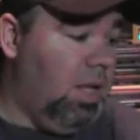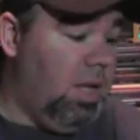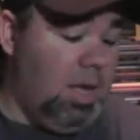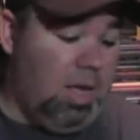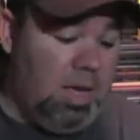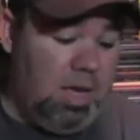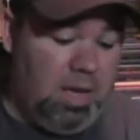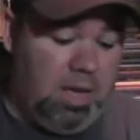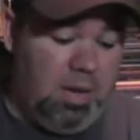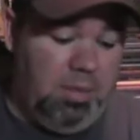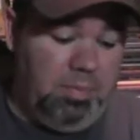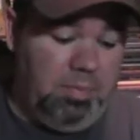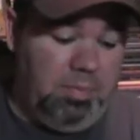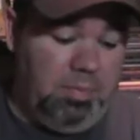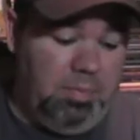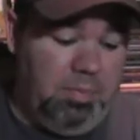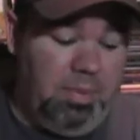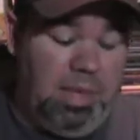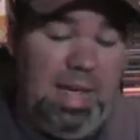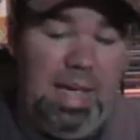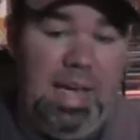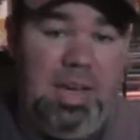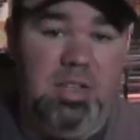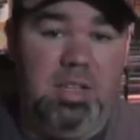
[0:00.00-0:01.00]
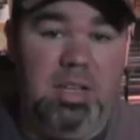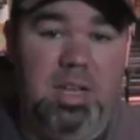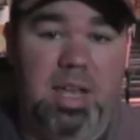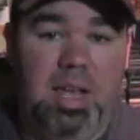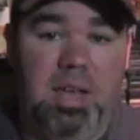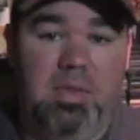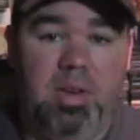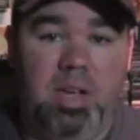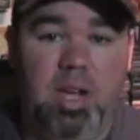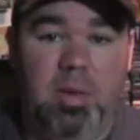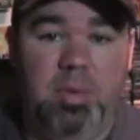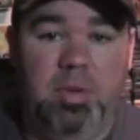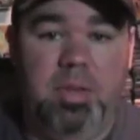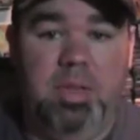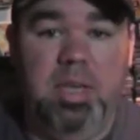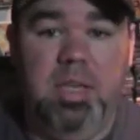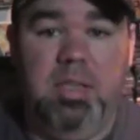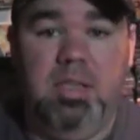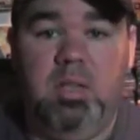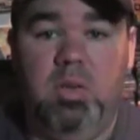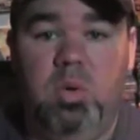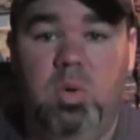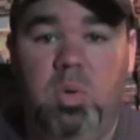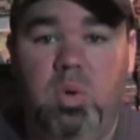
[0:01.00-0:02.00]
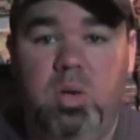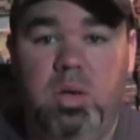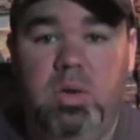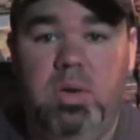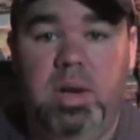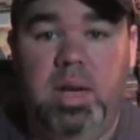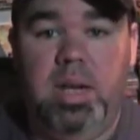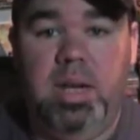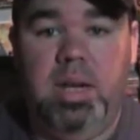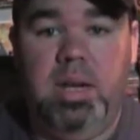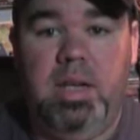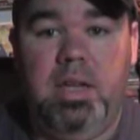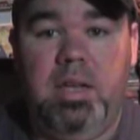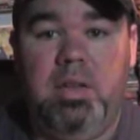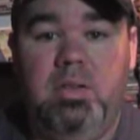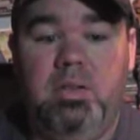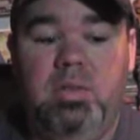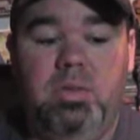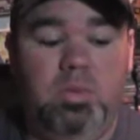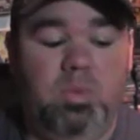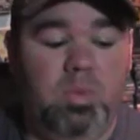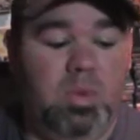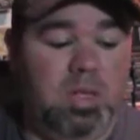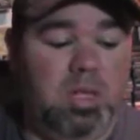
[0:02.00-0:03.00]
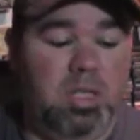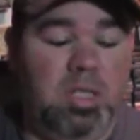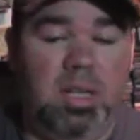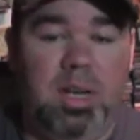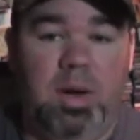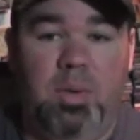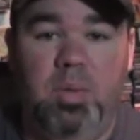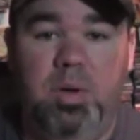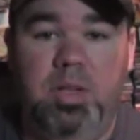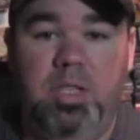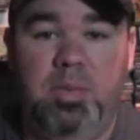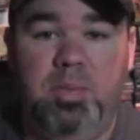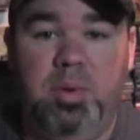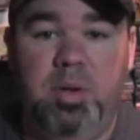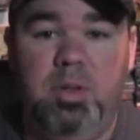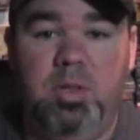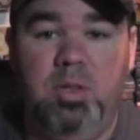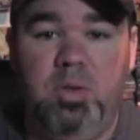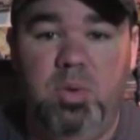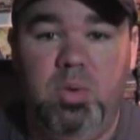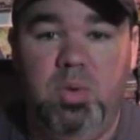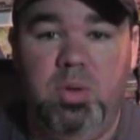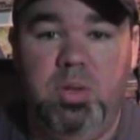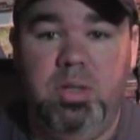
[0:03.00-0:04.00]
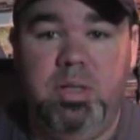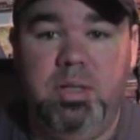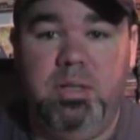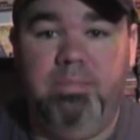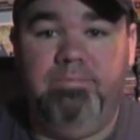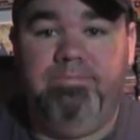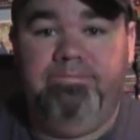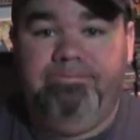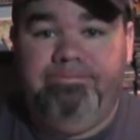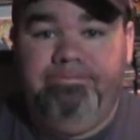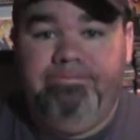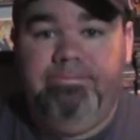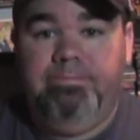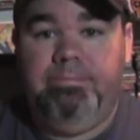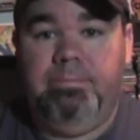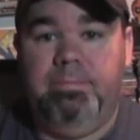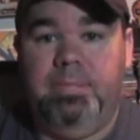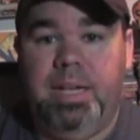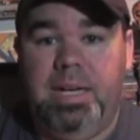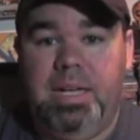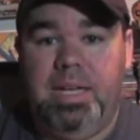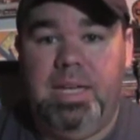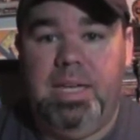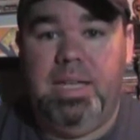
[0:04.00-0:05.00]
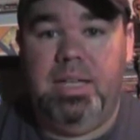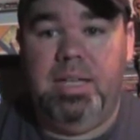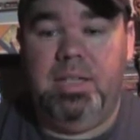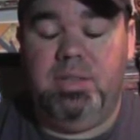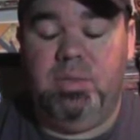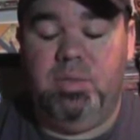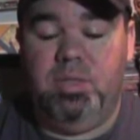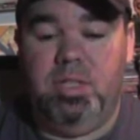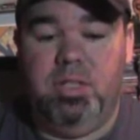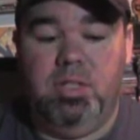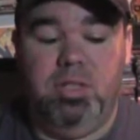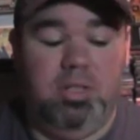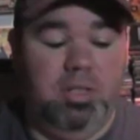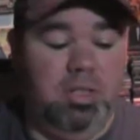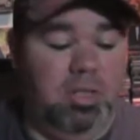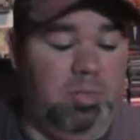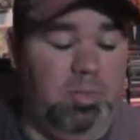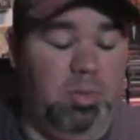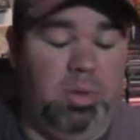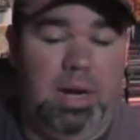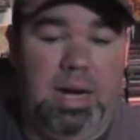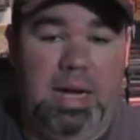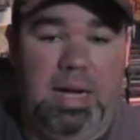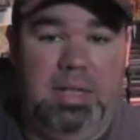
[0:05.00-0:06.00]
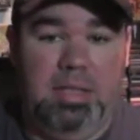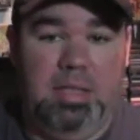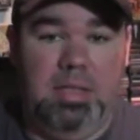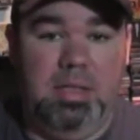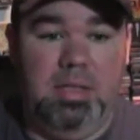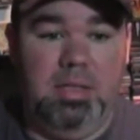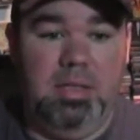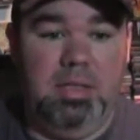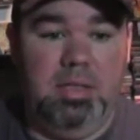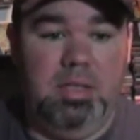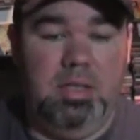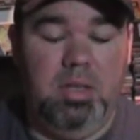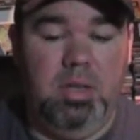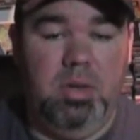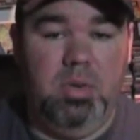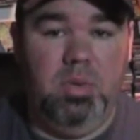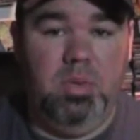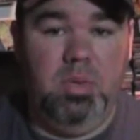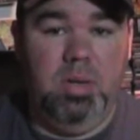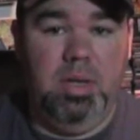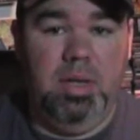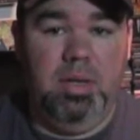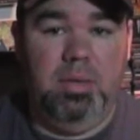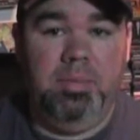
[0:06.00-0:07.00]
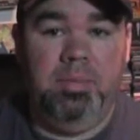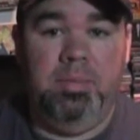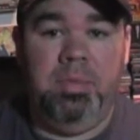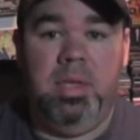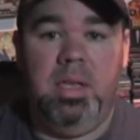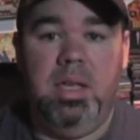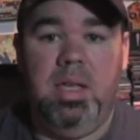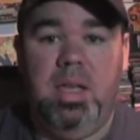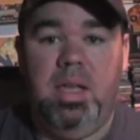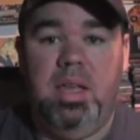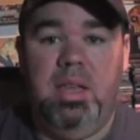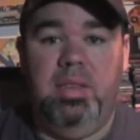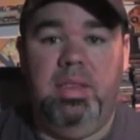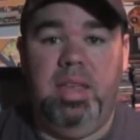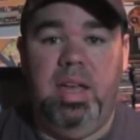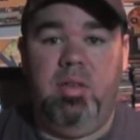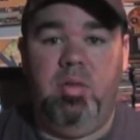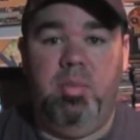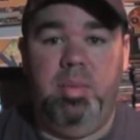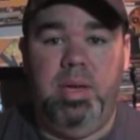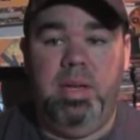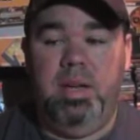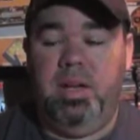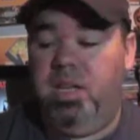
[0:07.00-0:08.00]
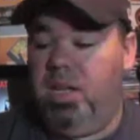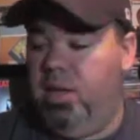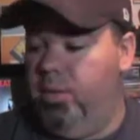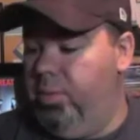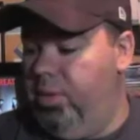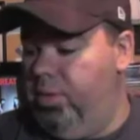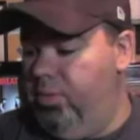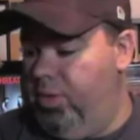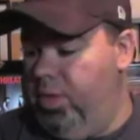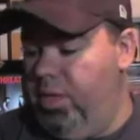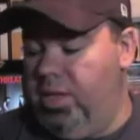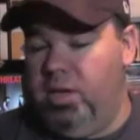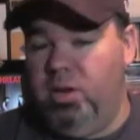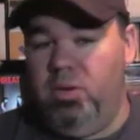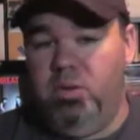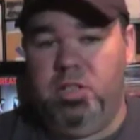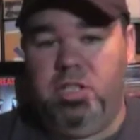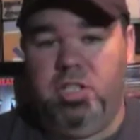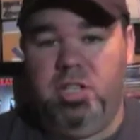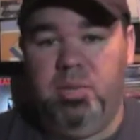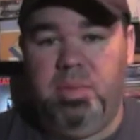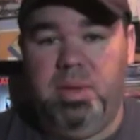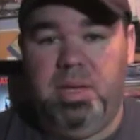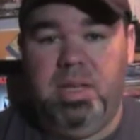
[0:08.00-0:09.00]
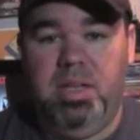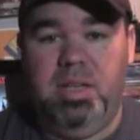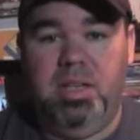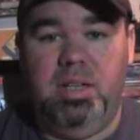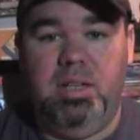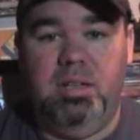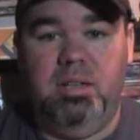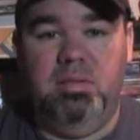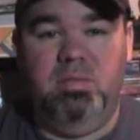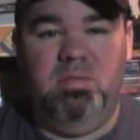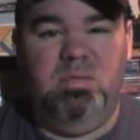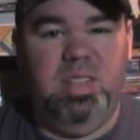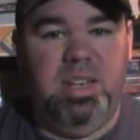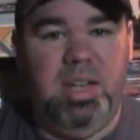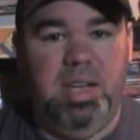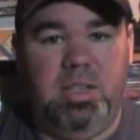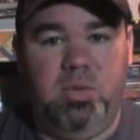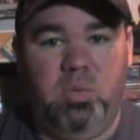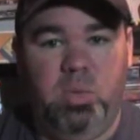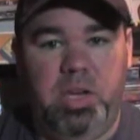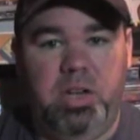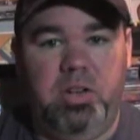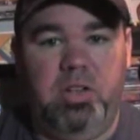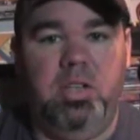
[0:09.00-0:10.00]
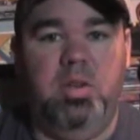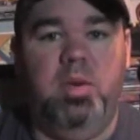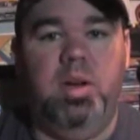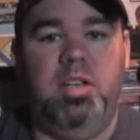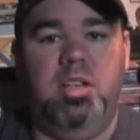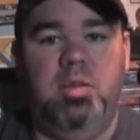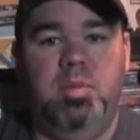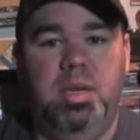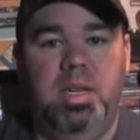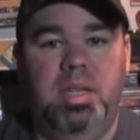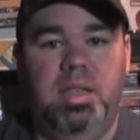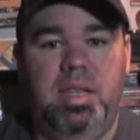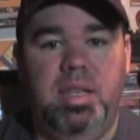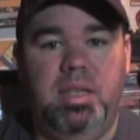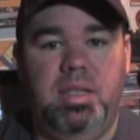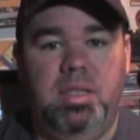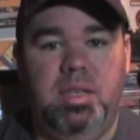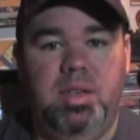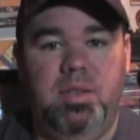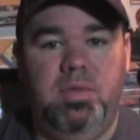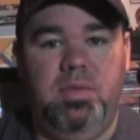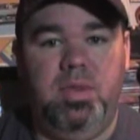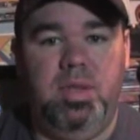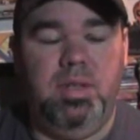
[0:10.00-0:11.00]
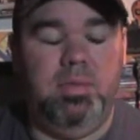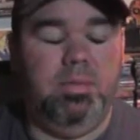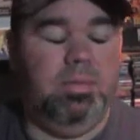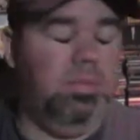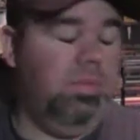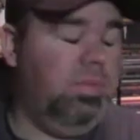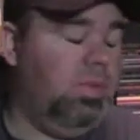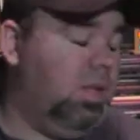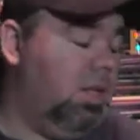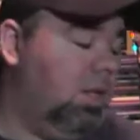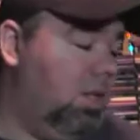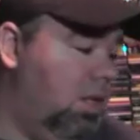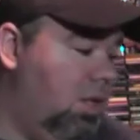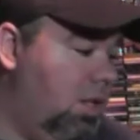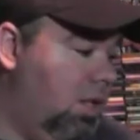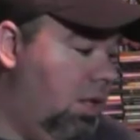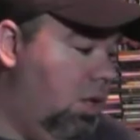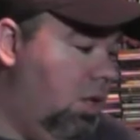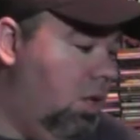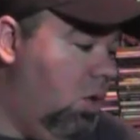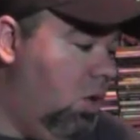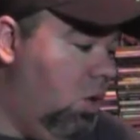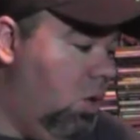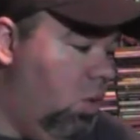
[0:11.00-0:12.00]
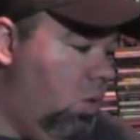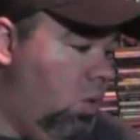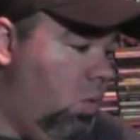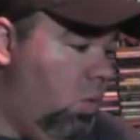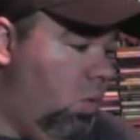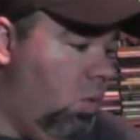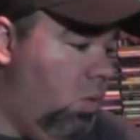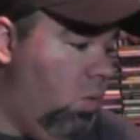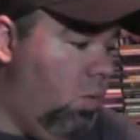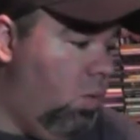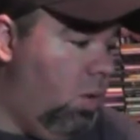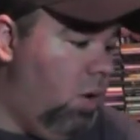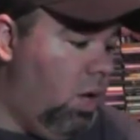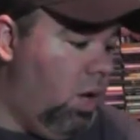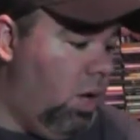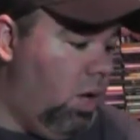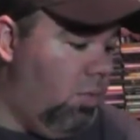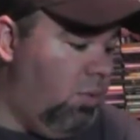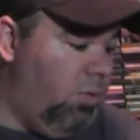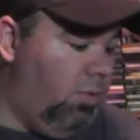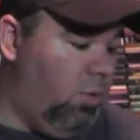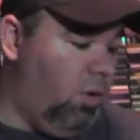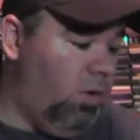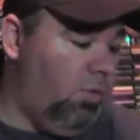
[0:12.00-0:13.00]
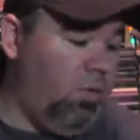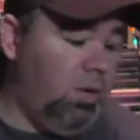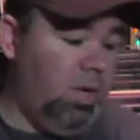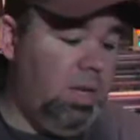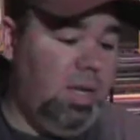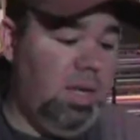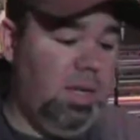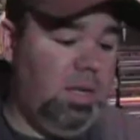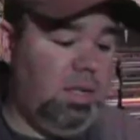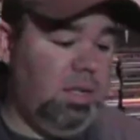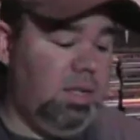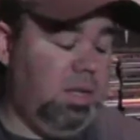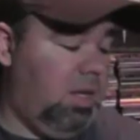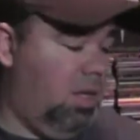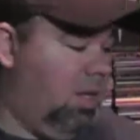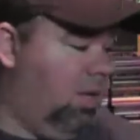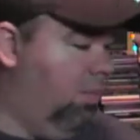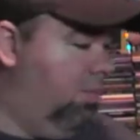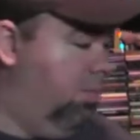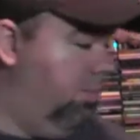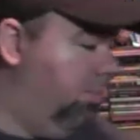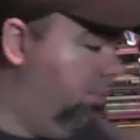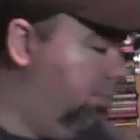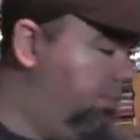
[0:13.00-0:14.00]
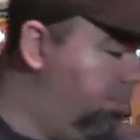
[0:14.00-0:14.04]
I actually have a couple of things on order right now, which I wasn't supposed to order, but I did because it was such a good price. So, that will be in a coming video. It should be in the next week or two. I should be getting that stuff in. Before I forget, I